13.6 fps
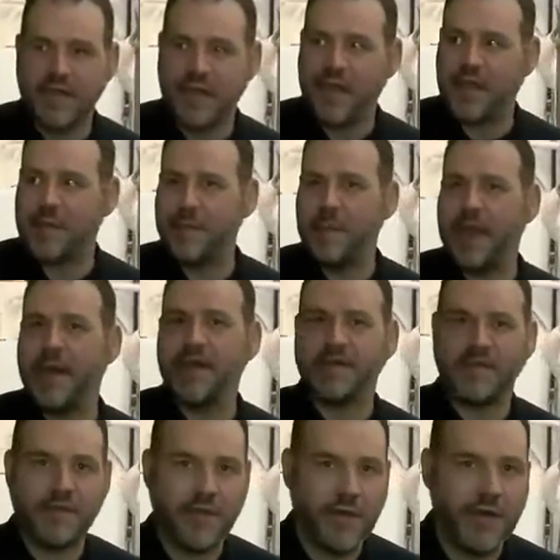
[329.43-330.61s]
that it made its
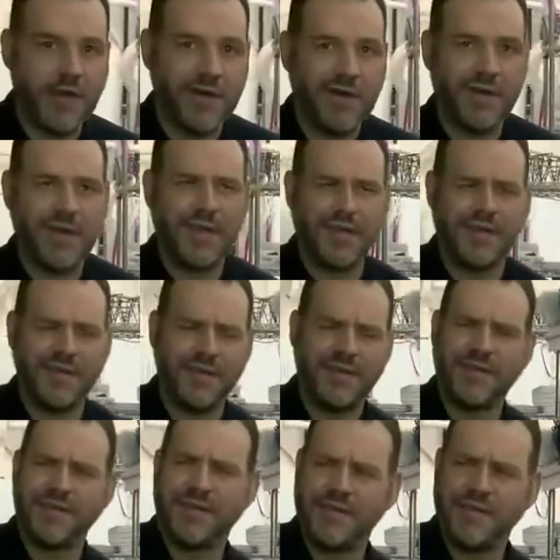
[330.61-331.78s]
start
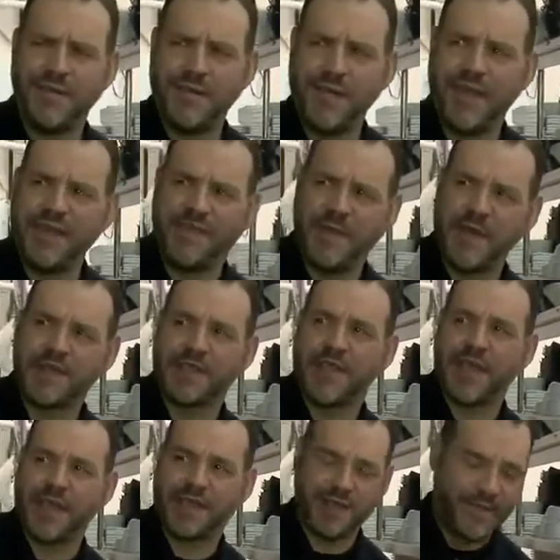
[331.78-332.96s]
in fish
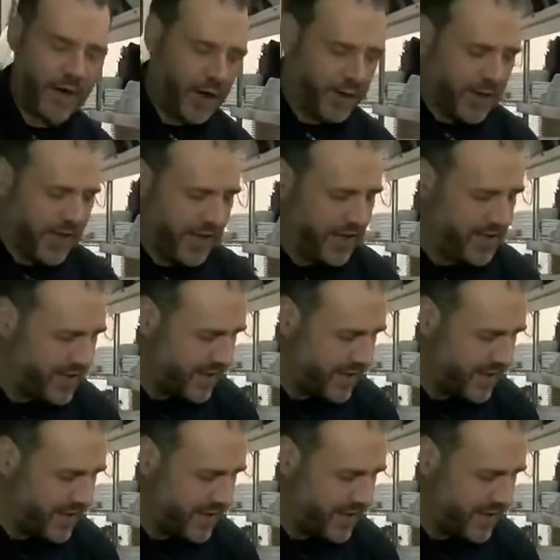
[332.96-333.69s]
sticks of all things.